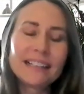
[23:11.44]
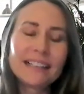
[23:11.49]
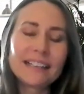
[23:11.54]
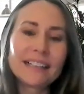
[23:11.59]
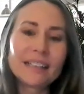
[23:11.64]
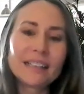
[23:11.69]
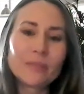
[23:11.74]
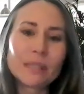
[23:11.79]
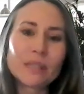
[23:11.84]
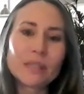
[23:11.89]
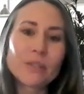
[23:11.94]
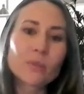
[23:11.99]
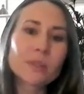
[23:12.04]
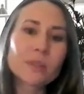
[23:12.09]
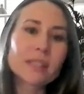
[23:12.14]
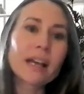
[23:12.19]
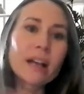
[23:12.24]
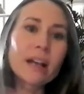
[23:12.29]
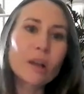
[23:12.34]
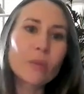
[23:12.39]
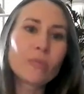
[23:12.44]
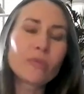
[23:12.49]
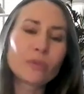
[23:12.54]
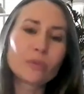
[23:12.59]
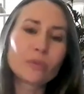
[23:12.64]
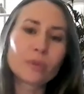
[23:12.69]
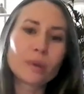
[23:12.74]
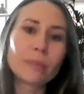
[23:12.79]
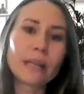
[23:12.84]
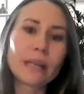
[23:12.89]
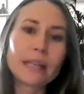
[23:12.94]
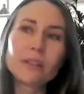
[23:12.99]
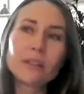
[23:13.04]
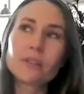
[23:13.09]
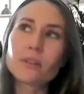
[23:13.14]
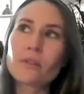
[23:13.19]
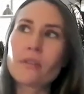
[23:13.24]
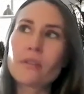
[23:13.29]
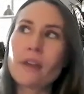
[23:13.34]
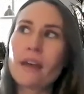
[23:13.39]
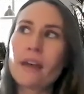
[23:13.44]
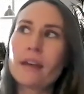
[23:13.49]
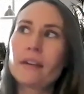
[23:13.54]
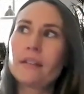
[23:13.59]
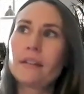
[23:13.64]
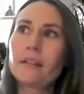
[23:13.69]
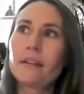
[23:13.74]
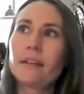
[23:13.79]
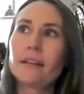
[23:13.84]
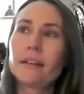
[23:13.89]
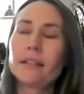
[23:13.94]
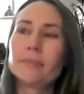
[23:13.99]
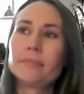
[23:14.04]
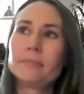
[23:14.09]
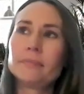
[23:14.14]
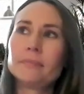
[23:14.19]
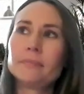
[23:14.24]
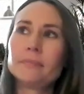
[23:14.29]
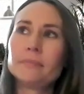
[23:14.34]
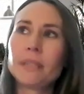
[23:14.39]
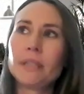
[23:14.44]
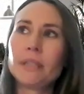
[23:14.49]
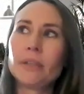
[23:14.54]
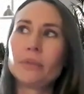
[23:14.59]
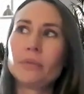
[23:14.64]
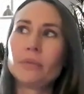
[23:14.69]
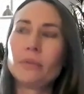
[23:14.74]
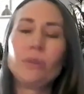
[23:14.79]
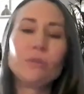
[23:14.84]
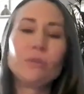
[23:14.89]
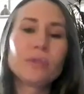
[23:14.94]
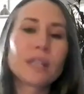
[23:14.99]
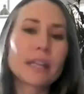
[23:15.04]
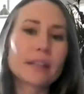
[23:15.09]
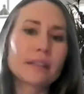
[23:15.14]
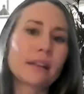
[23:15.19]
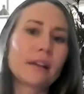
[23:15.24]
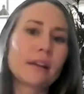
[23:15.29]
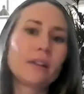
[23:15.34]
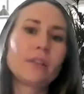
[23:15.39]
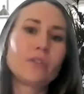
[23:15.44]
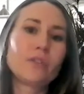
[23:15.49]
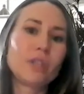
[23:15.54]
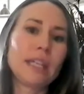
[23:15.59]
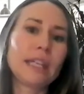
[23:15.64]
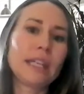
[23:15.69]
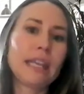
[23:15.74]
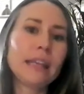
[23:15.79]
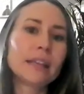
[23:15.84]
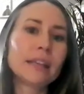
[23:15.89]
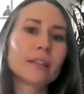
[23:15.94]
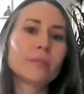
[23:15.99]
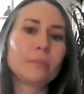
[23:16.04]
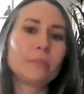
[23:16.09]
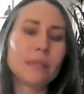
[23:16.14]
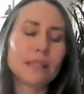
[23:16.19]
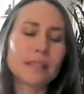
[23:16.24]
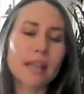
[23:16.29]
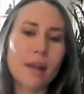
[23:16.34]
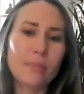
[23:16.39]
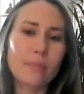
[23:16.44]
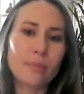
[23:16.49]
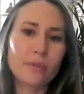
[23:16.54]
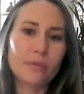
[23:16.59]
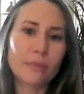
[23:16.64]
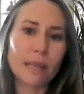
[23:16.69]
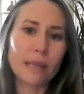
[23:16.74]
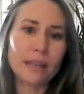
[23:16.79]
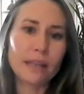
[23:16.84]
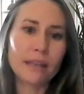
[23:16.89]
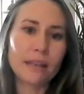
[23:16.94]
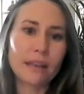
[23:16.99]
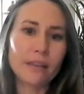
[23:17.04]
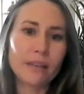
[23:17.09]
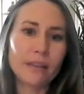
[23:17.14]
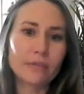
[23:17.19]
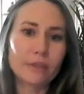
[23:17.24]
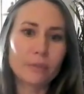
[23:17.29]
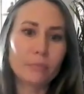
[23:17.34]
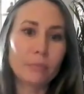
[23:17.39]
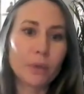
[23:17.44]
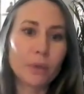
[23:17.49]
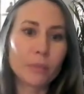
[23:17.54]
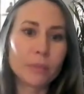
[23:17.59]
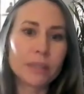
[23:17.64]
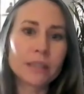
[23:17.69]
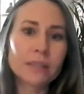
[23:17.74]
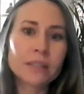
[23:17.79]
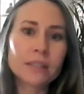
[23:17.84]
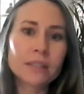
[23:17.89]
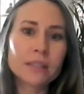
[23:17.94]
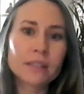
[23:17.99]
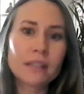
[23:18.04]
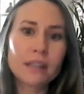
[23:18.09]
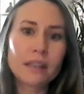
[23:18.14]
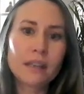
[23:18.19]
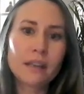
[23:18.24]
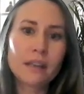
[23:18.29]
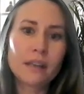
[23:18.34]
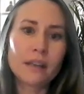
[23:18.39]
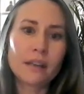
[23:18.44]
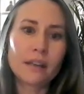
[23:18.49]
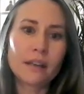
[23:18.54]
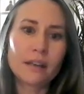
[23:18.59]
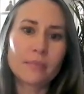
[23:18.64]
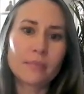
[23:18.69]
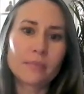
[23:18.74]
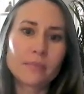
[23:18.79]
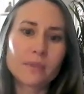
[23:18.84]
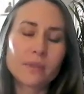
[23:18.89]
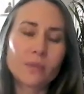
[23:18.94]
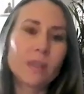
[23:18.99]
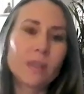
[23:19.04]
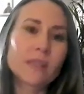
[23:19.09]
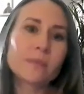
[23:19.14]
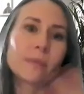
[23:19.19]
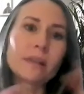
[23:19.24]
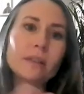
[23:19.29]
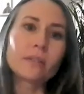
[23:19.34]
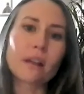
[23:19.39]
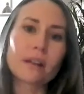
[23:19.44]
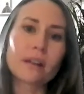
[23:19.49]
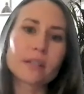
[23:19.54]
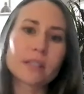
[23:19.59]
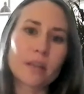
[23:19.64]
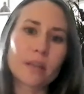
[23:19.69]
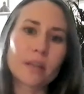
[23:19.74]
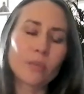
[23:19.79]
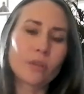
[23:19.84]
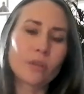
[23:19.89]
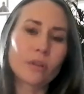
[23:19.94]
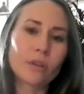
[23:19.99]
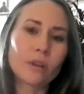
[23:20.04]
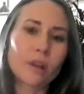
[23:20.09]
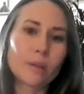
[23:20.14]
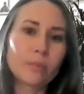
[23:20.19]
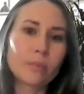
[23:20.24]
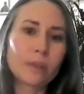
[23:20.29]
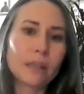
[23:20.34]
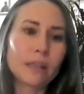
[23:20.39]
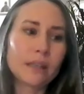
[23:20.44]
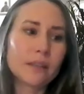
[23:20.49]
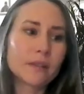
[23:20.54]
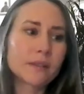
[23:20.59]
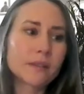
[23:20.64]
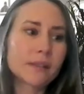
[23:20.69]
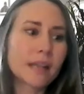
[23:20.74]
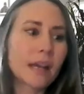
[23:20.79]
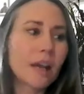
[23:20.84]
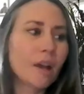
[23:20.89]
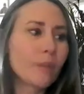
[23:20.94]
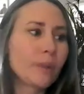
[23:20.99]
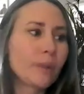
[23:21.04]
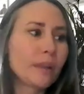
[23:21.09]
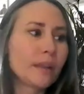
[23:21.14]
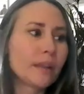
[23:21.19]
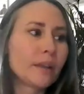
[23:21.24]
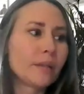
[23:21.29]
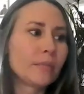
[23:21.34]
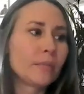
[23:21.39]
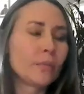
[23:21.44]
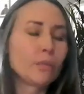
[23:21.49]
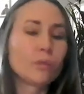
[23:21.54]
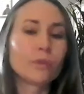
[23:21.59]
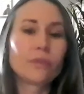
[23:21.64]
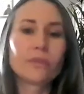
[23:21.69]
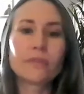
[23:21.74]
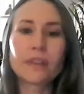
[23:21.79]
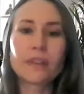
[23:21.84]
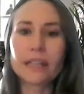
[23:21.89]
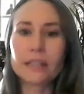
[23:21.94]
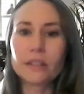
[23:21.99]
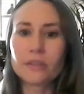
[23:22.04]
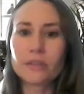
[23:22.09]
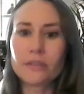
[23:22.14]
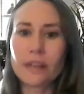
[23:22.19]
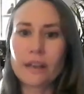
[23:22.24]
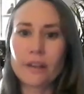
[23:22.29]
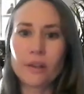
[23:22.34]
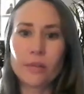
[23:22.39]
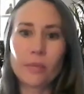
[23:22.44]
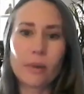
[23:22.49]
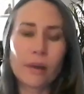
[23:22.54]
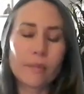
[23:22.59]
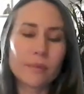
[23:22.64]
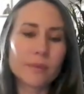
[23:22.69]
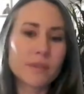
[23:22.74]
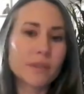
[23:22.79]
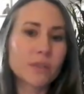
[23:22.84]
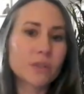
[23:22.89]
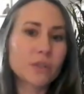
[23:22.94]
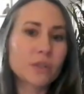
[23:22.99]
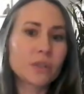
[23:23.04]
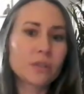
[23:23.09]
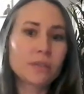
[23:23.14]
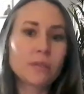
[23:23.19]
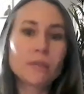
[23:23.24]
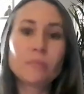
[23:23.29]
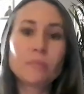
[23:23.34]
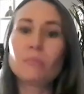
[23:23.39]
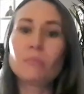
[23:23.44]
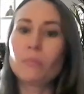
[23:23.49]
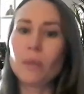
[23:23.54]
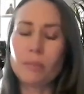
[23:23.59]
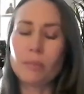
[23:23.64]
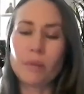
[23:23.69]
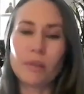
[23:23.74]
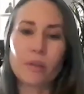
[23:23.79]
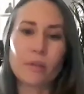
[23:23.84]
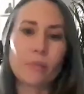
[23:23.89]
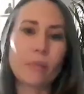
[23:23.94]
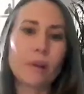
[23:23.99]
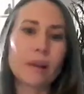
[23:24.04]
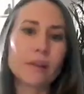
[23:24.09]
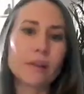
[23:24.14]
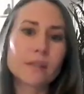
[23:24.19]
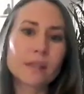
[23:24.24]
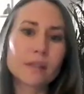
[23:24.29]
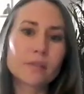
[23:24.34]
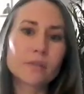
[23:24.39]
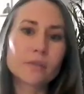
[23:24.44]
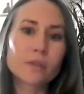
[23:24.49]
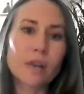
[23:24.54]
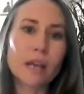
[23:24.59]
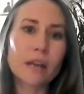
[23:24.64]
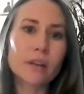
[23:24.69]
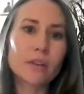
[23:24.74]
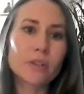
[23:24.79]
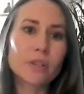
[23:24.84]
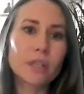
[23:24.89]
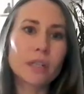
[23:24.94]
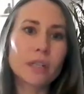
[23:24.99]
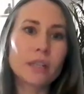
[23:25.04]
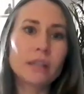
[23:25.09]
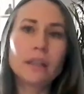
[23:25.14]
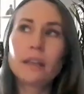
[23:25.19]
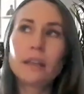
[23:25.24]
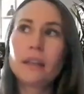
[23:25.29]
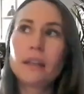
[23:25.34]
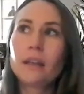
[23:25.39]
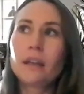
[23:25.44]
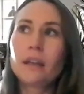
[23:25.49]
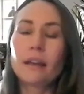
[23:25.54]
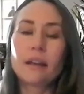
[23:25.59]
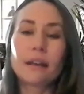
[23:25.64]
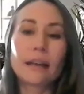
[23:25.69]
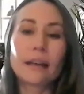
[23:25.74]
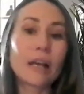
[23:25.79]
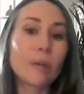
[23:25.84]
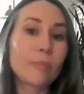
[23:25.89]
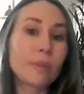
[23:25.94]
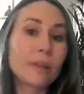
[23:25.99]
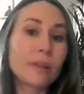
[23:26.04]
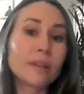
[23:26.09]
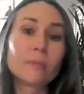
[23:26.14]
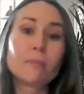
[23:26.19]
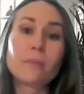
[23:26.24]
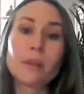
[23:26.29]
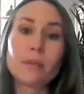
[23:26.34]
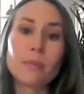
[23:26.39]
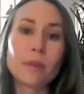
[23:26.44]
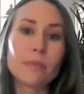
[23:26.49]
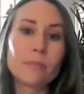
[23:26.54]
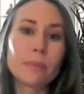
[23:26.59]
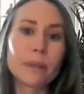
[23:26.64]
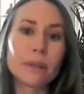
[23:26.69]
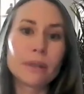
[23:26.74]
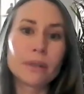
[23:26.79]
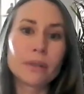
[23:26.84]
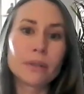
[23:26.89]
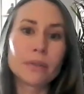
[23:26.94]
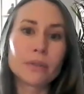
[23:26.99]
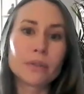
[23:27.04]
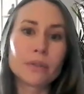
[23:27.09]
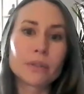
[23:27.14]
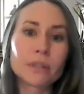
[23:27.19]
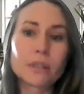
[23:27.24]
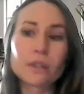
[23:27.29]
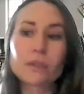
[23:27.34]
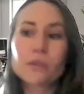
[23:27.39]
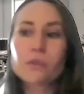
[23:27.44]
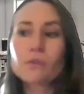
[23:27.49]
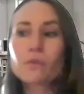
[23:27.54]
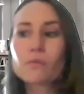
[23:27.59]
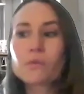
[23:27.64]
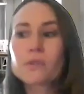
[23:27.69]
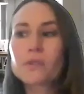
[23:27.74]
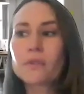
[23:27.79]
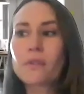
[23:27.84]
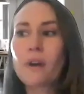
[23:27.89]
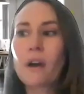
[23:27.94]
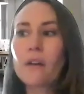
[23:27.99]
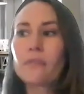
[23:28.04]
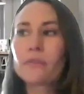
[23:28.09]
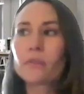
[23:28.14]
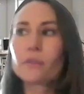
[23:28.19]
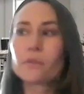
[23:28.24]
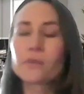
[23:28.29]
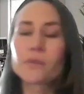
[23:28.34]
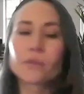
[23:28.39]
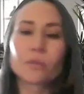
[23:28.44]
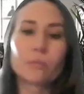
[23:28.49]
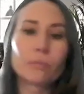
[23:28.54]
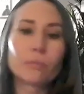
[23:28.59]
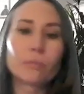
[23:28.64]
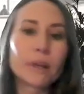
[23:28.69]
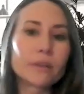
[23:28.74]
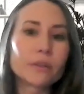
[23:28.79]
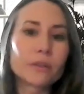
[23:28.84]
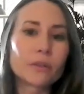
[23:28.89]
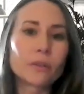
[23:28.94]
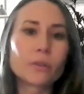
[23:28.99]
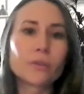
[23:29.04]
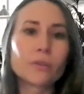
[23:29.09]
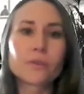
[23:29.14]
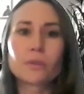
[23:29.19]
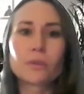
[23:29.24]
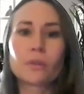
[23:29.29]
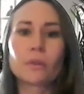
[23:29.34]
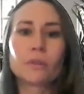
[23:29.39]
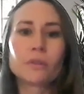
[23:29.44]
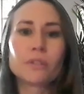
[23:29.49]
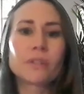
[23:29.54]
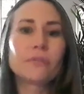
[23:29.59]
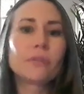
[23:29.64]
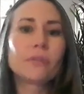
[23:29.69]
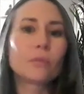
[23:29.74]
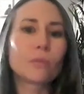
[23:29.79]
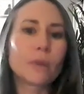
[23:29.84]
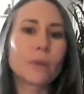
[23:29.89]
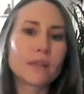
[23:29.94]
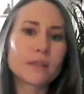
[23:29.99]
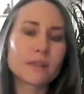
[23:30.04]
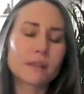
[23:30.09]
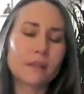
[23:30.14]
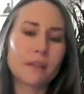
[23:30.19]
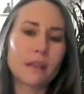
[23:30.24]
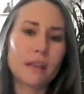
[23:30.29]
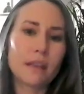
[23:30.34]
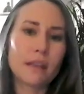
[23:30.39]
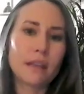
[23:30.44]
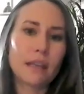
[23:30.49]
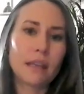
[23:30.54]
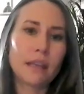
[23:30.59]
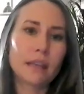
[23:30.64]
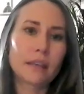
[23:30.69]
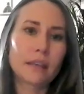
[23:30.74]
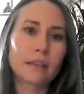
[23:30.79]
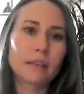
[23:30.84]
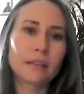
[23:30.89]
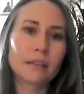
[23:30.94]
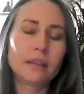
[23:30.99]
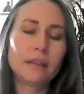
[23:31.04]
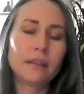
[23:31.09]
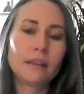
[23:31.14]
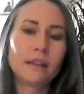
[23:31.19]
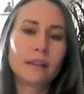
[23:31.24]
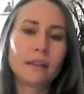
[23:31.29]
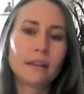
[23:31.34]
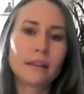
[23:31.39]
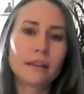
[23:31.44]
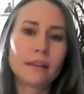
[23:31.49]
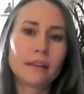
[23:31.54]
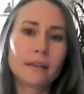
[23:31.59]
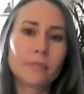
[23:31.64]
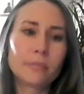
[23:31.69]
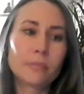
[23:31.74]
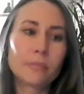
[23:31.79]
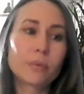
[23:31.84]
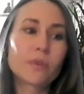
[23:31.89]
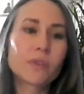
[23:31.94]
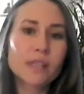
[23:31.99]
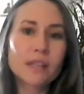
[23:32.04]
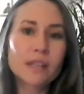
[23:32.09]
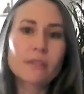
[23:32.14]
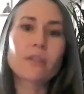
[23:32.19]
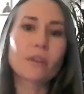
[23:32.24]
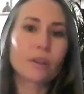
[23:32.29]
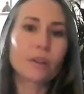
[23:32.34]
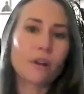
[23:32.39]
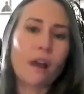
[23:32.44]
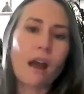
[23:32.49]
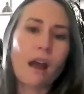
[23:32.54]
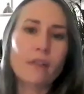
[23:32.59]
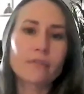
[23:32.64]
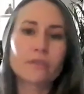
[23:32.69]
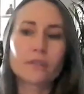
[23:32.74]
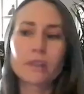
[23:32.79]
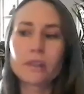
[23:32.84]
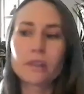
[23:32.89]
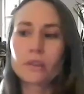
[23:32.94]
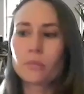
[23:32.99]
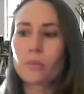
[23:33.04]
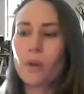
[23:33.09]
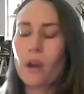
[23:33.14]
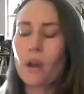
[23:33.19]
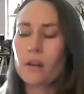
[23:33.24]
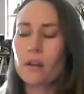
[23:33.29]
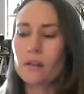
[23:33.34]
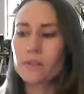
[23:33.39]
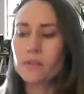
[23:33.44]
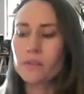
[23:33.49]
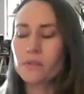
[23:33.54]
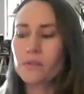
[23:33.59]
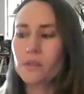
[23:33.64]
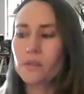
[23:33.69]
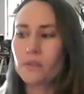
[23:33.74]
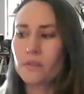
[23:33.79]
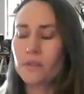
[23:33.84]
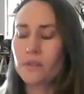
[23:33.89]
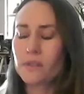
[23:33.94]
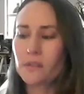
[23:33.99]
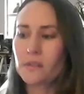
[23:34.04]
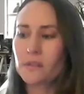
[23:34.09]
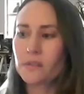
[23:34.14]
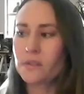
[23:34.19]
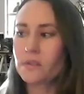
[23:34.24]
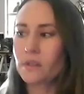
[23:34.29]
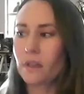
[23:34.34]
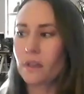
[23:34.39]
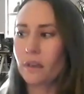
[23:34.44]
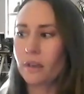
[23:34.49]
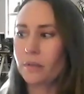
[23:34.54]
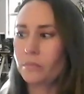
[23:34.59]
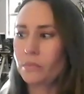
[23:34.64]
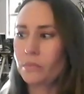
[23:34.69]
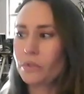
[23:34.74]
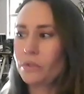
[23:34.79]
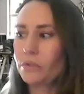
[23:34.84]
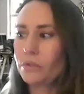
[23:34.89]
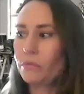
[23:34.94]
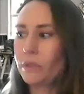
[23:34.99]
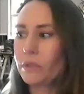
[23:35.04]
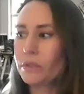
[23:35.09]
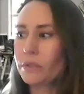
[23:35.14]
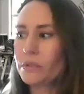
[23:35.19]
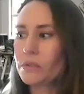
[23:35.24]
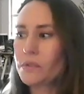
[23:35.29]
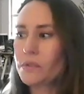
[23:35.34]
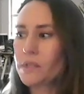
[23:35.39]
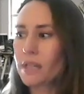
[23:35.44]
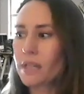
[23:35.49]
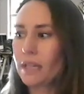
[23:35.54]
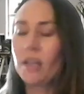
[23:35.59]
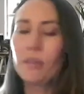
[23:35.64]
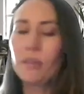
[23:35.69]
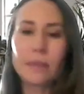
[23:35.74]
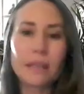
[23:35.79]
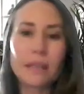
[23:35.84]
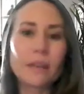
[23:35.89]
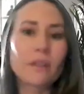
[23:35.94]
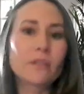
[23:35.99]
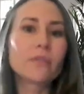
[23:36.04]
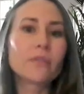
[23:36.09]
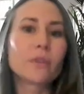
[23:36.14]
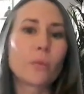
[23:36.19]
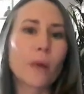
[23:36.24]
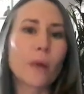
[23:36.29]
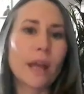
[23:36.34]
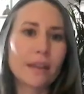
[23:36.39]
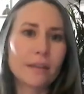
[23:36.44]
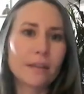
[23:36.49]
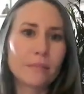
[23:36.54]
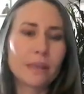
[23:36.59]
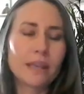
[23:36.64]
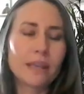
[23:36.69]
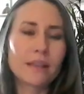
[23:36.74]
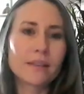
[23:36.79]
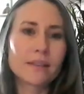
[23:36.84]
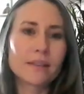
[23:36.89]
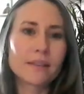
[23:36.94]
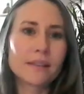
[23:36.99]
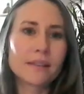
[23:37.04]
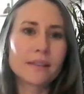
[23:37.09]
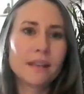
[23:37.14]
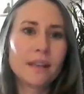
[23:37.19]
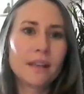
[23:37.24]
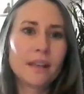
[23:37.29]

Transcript: Hmm. Um, and so it's a helpful reminder that um, you know new technology can't be top of mind at every moment, um, so we spend a lot of time with our companies helping them refine their value proposition, maybe their pricing strategy, uh, helping them maybe build exclusive offers or bundles or, or different ways that they can um, present their offering, their products or services um, to realtors in a meaningful way because